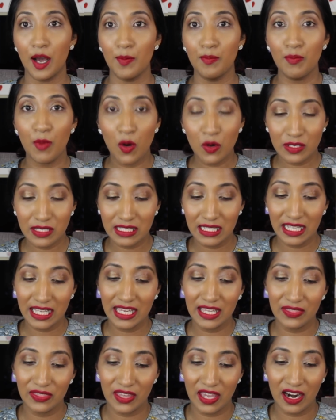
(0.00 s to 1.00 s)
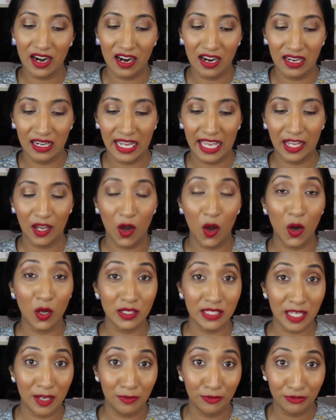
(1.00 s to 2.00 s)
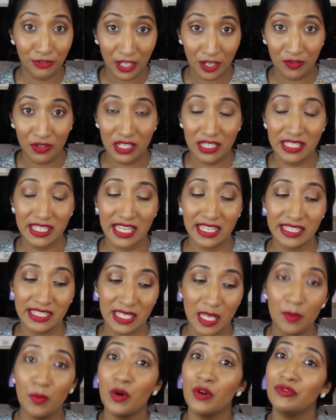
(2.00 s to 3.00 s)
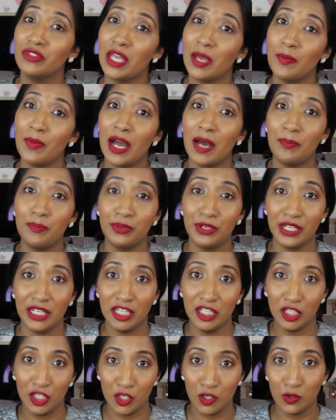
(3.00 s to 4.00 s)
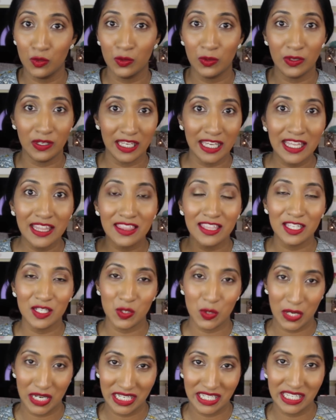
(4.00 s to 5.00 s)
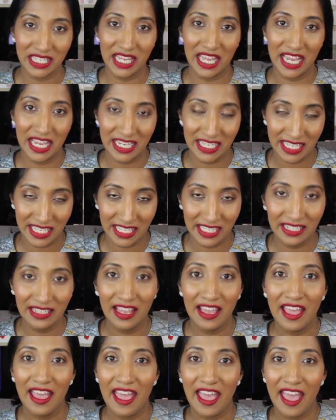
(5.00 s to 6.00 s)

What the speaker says: Mostly there are like all-time favorites, and some of them are pretty new in the 2018.